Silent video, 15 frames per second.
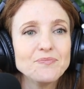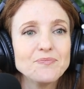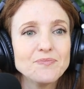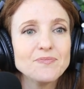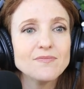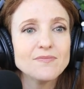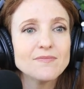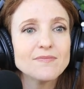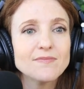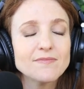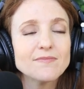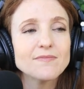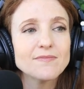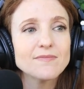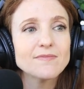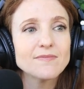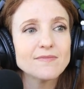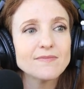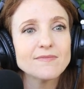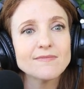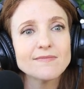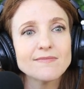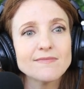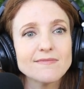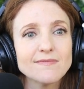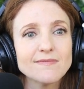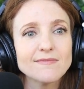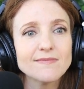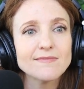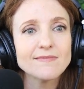
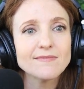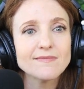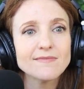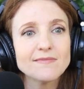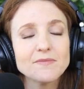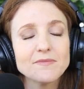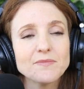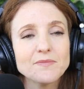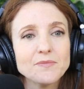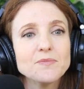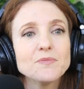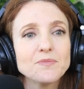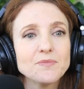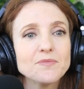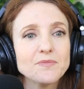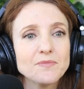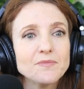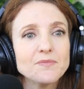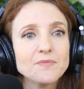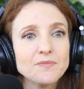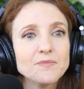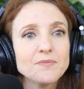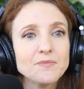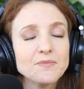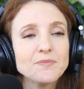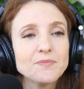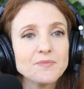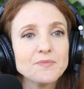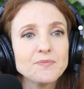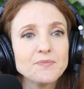
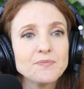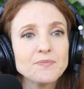(not speaking)